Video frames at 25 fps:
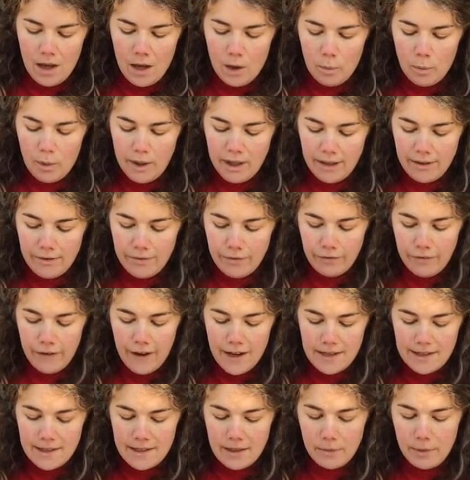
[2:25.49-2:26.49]
We
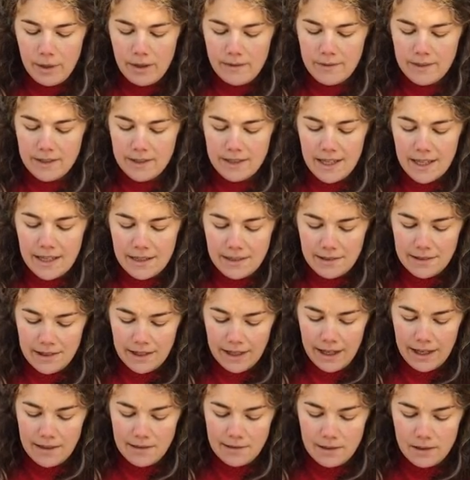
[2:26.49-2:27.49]
confess that we've sinned
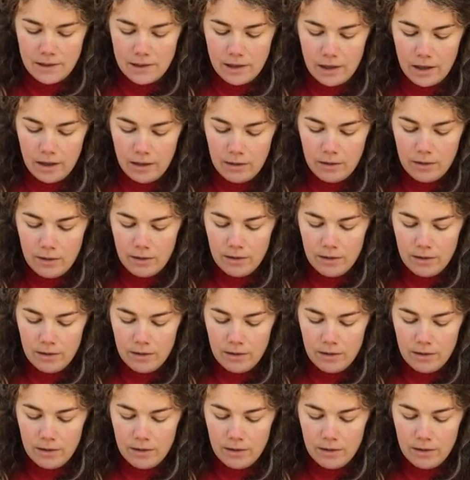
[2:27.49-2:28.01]
against you.